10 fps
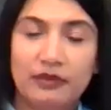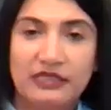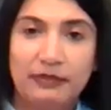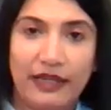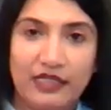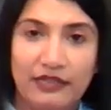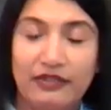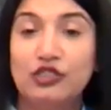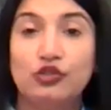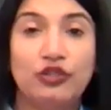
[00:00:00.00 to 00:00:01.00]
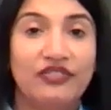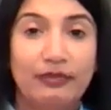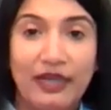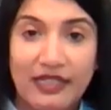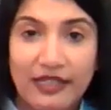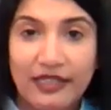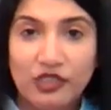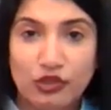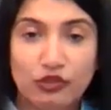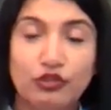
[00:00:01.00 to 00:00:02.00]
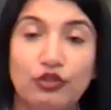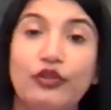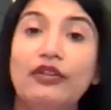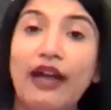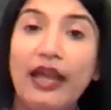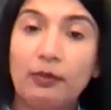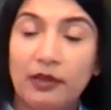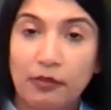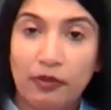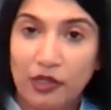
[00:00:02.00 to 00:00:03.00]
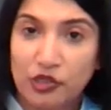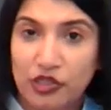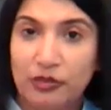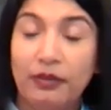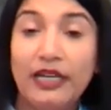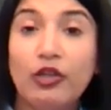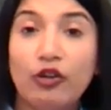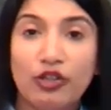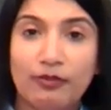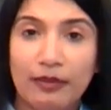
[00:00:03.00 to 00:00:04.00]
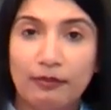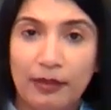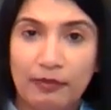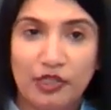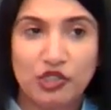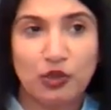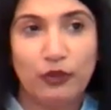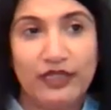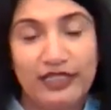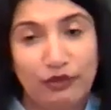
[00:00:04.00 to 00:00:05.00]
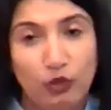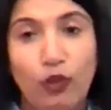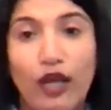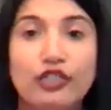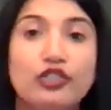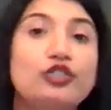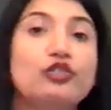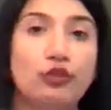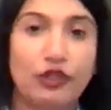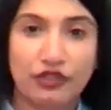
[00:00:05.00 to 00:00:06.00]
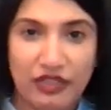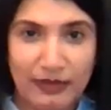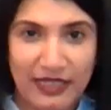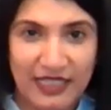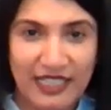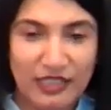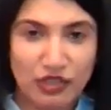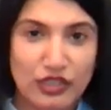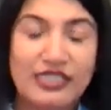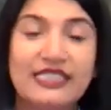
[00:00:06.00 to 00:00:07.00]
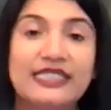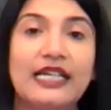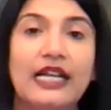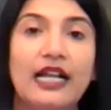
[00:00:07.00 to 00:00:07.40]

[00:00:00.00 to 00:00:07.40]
perspective is to give a medication. So if you have high blood pressure, depending on your blood pressure, we'll give you 1, 2, or 3 medications.